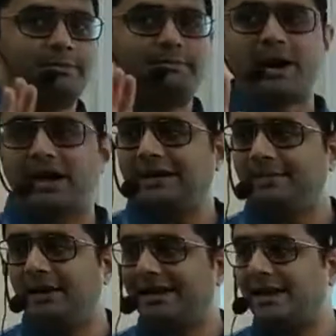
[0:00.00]

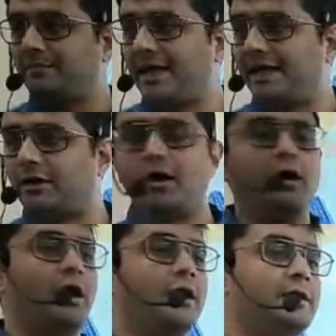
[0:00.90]
Parliament can make
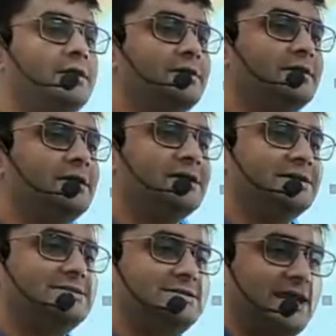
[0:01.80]
law on
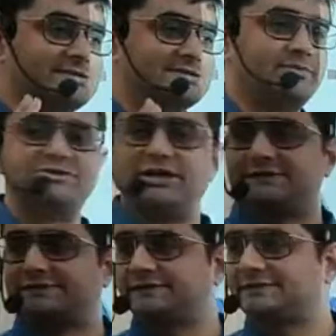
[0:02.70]
state
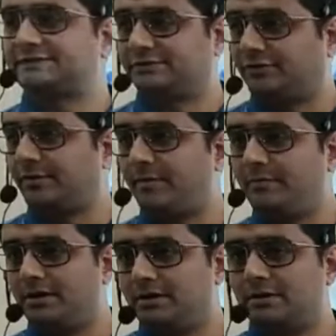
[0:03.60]
subjects. You
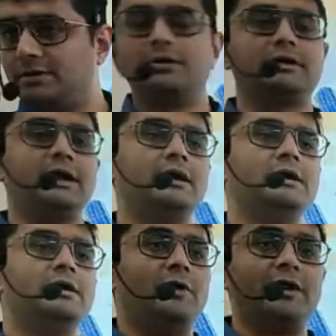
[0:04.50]
remember?
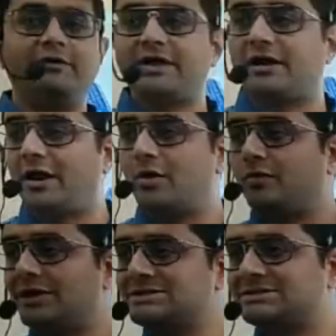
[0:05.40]
Okay. One of the ground
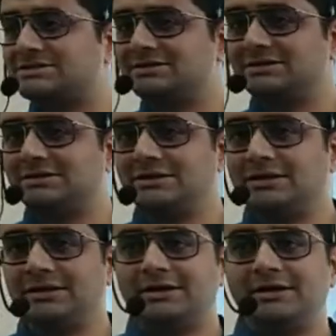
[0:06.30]
was
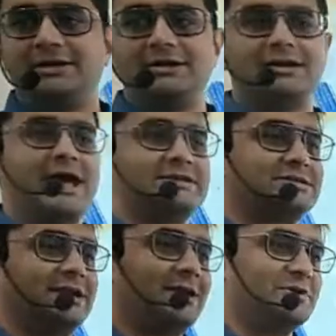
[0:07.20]

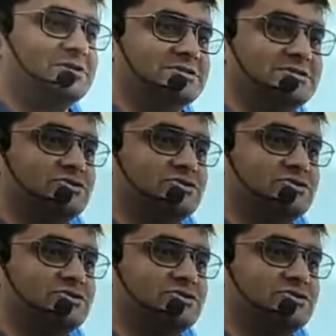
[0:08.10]
national emergency.